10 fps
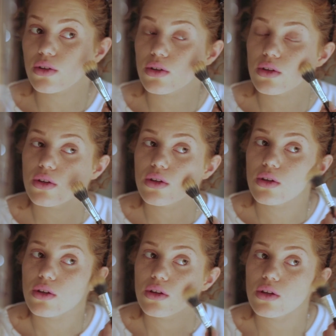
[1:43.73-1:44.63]

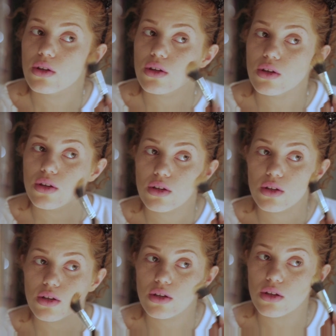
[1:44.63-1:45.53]

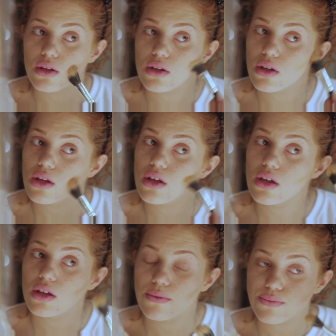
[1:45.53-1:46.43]

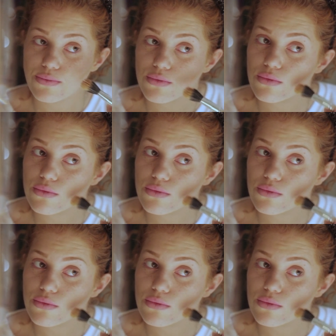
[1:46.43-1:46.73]
Nobody speaks.